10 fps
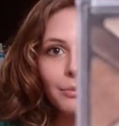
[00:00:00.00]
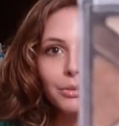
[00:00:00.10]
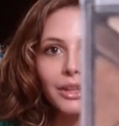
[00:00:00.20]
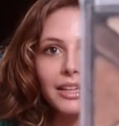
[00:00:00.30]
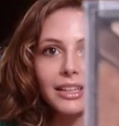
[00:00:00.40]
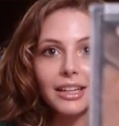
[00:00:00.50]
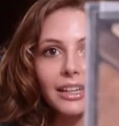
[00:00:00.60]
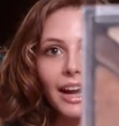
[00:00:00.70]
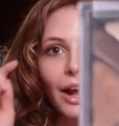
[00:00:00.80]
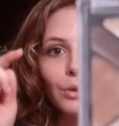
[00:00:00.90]
I blended
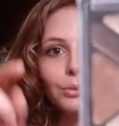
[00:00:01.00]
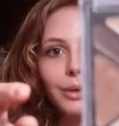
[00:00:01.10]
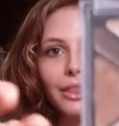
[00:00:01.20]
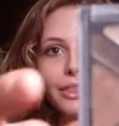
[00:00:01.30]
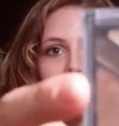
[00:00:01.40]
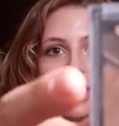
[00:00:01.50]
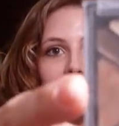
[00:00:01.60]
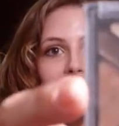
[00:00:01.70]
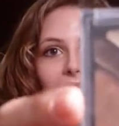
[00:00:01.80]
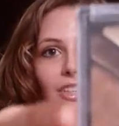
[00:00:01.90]
it out with
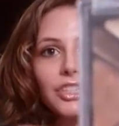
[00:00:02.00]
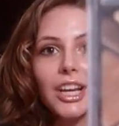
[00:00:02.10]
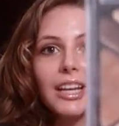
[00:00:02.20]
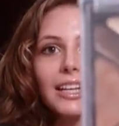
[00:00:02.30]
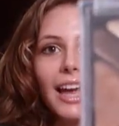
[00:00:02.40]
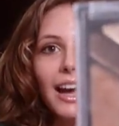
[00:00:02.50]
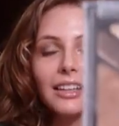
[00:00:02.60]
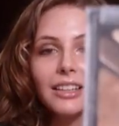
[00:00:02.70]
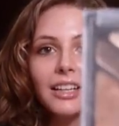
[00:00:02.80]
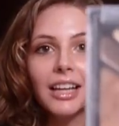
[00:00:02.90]
that tan shade again.